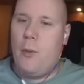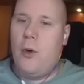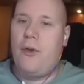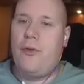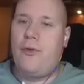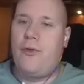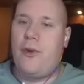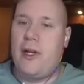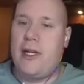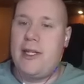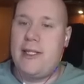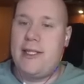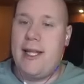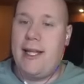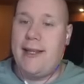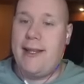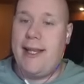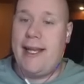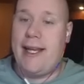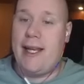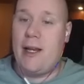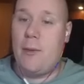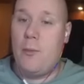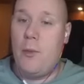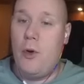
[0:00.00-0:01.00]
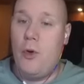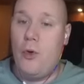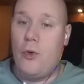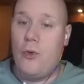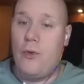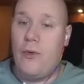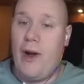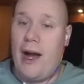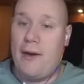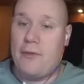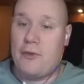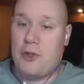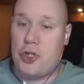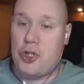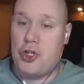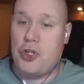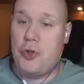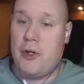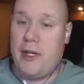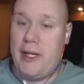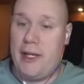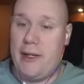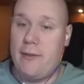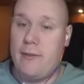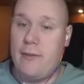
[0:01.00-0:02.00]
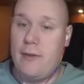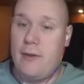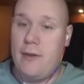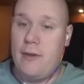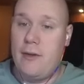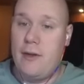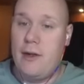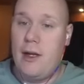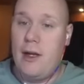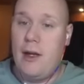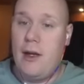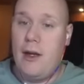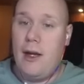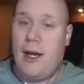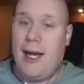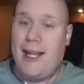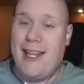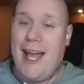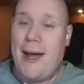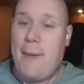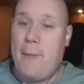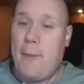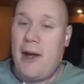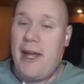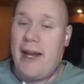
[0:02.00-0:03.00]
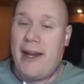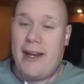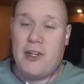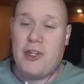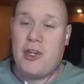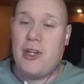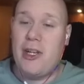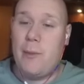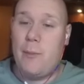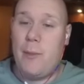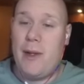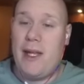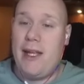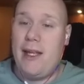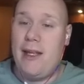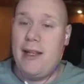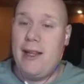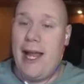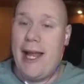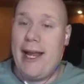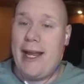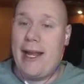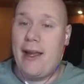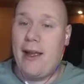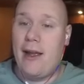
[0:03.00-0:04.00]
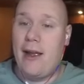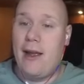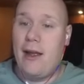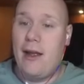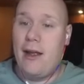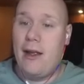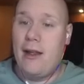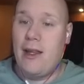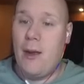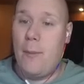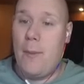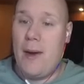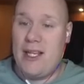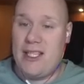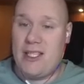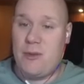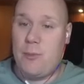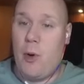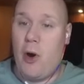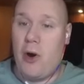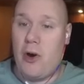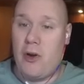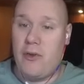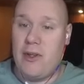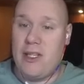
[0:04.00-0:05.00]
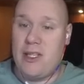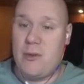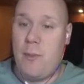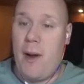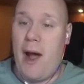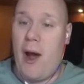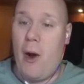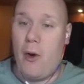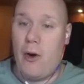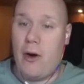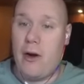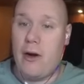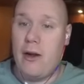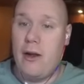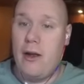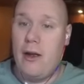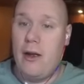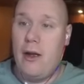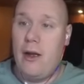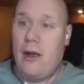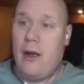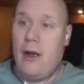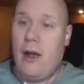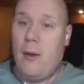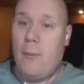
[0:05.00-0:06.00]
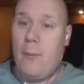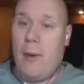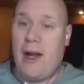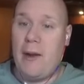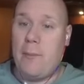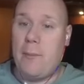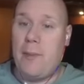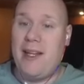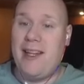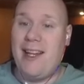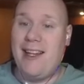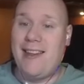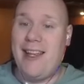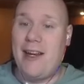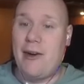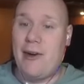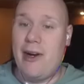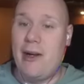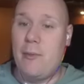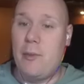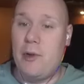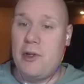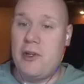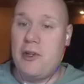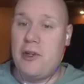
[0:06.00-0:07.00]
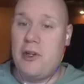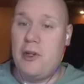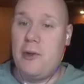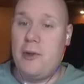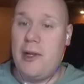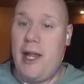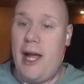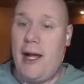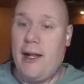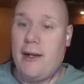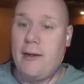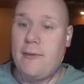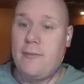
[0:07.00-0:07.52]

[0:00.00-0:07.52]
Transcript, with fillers: fun is that they can move after shooting. And that might actually be, like, the best part of this power. Might be that they're able to do that.